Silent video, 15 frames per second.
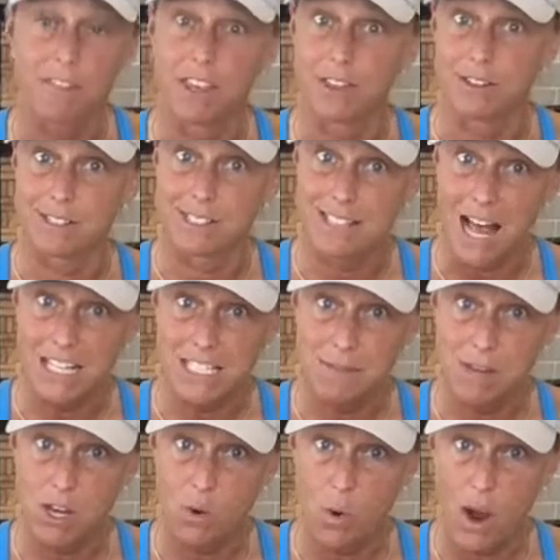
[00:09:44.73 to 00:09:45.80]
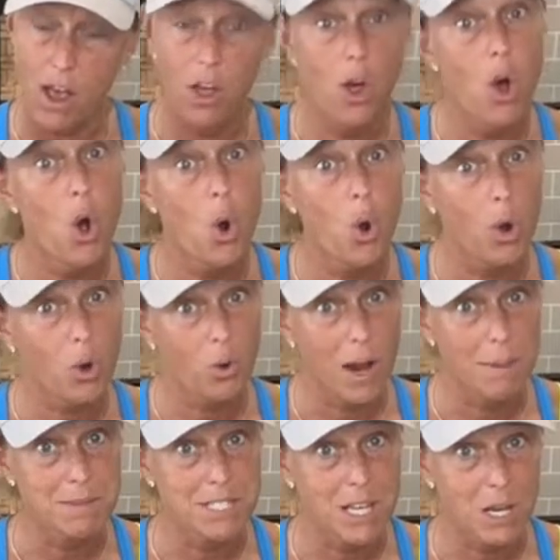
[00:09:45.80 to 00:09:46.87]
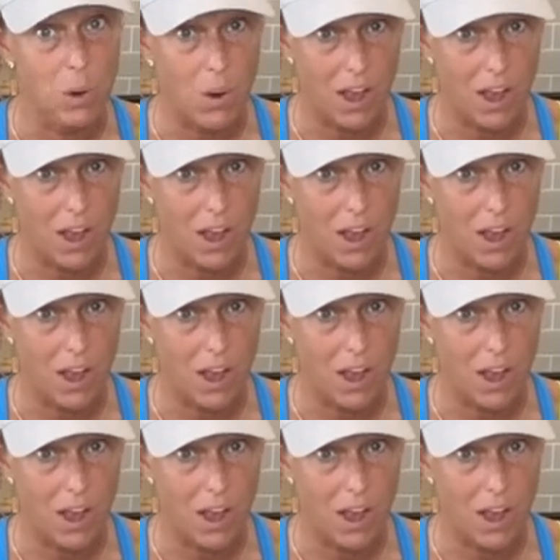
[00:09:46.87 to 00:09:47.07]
of either sesame oil or grapeseed